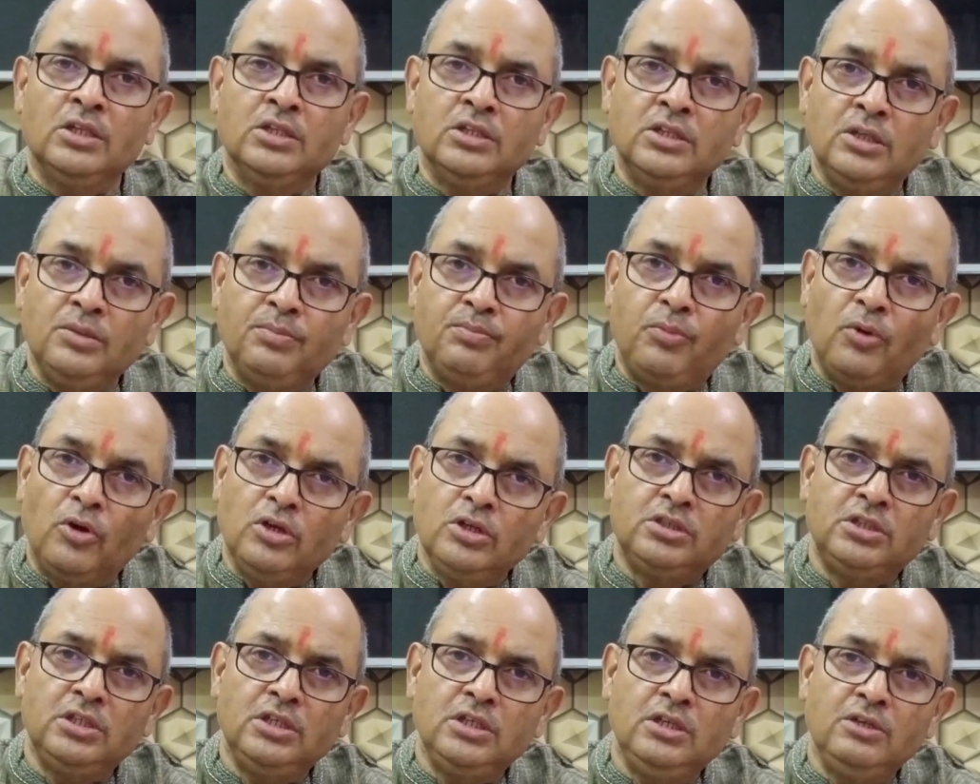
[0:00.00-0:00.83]
The
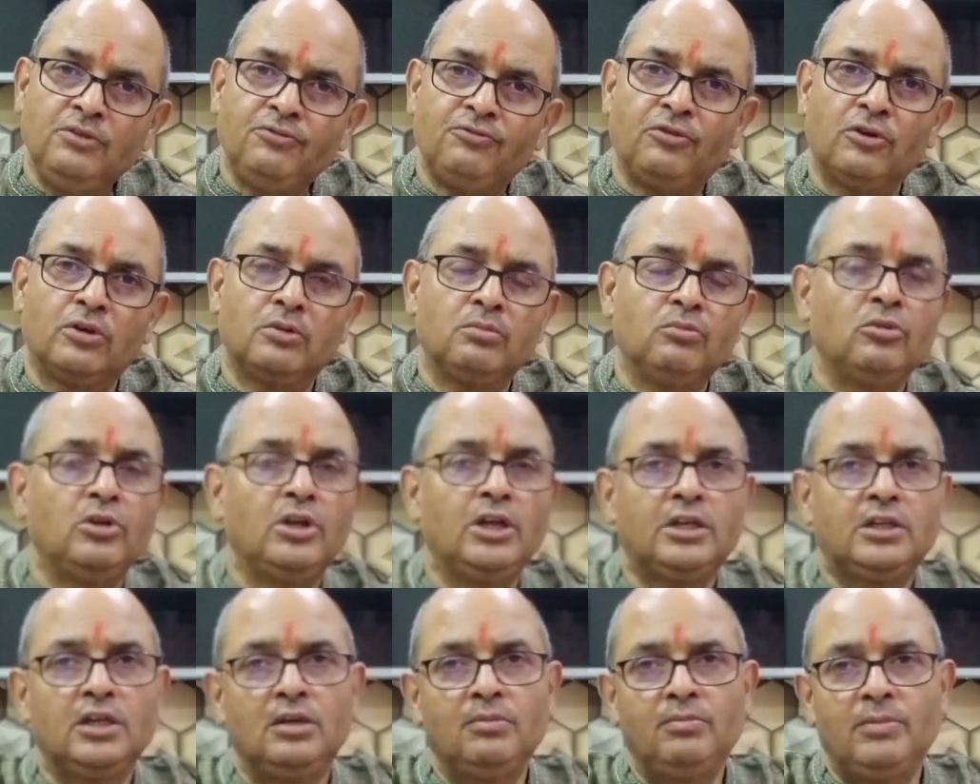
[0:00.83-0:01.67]
policy
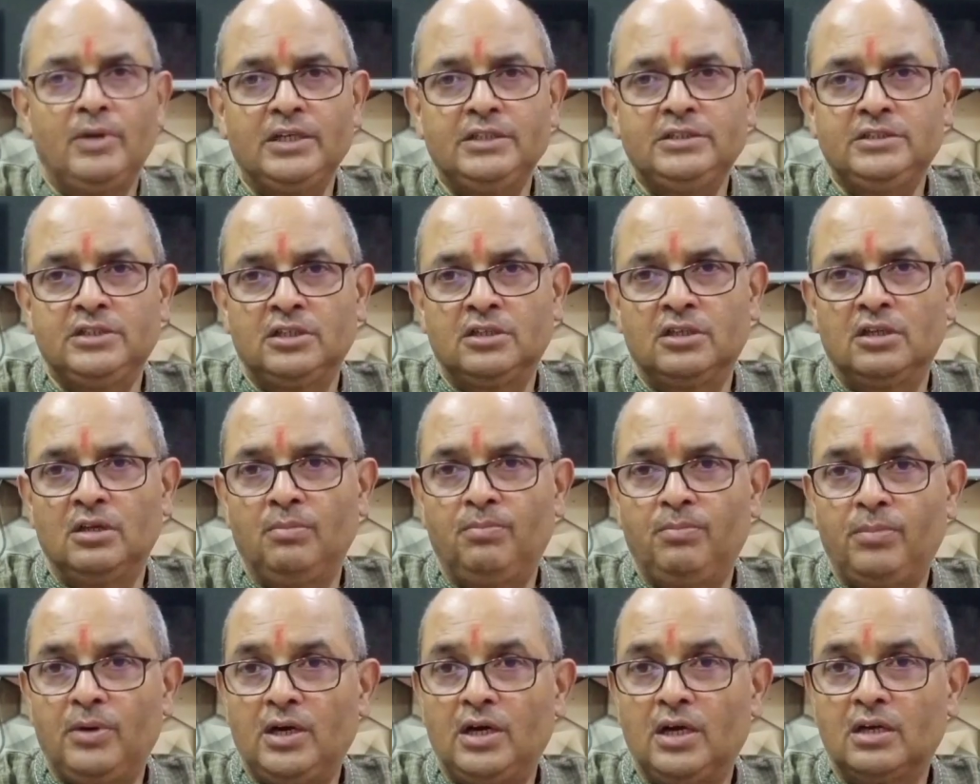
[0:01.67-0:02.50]
formulated by General
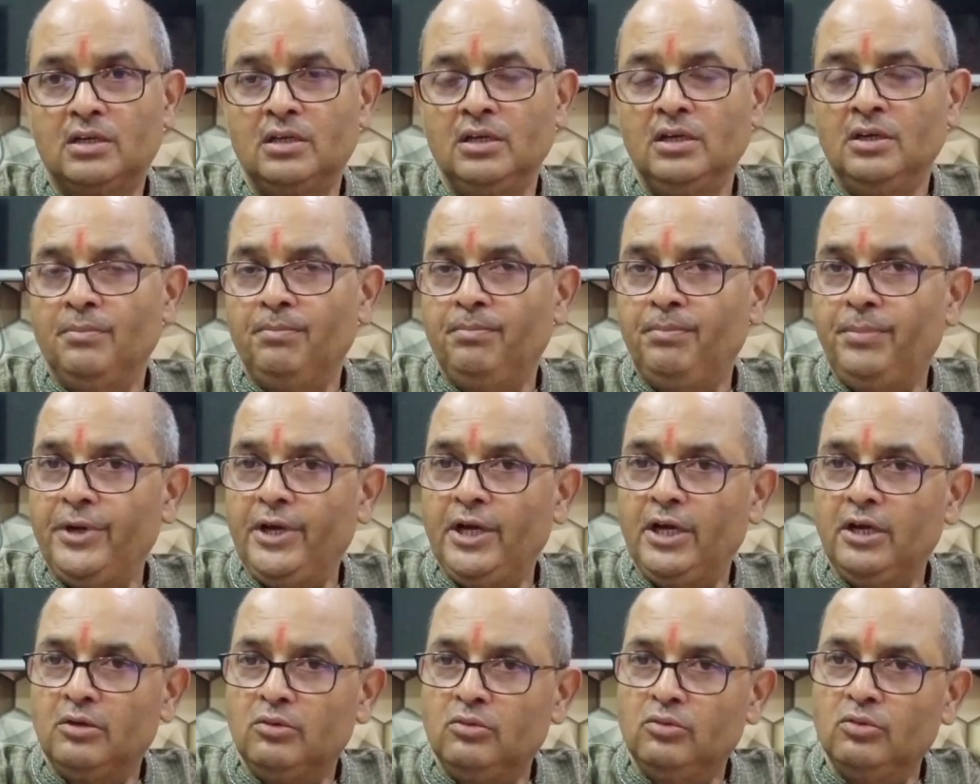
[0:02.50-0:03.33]
Park
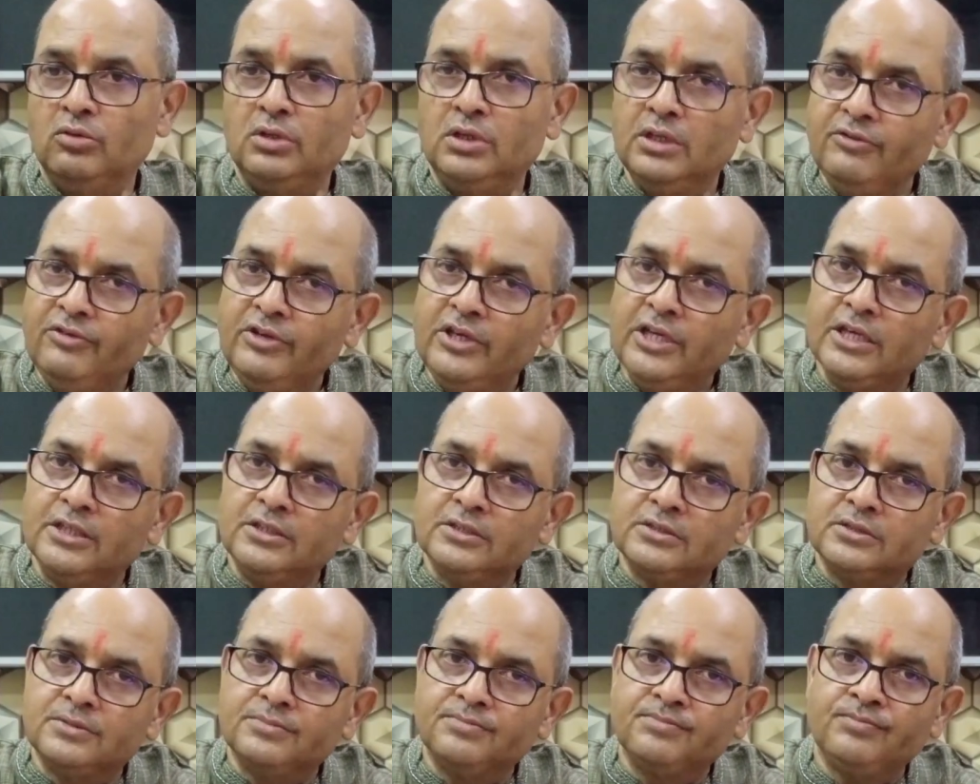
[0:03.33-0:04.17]
paid good
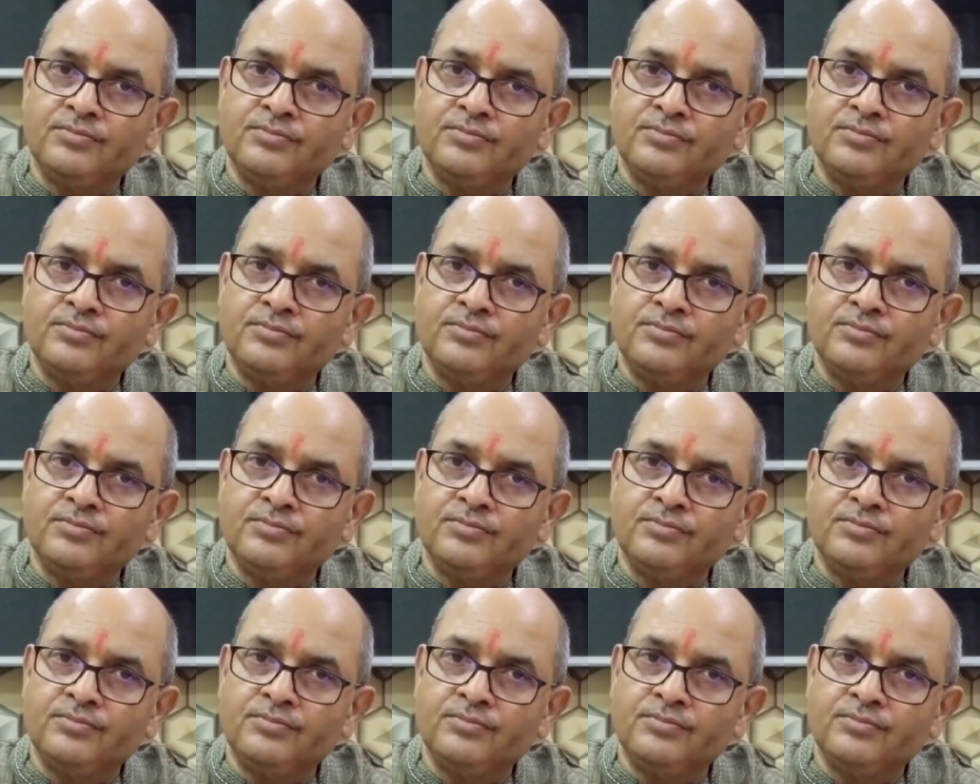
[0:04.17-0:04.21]
dividends.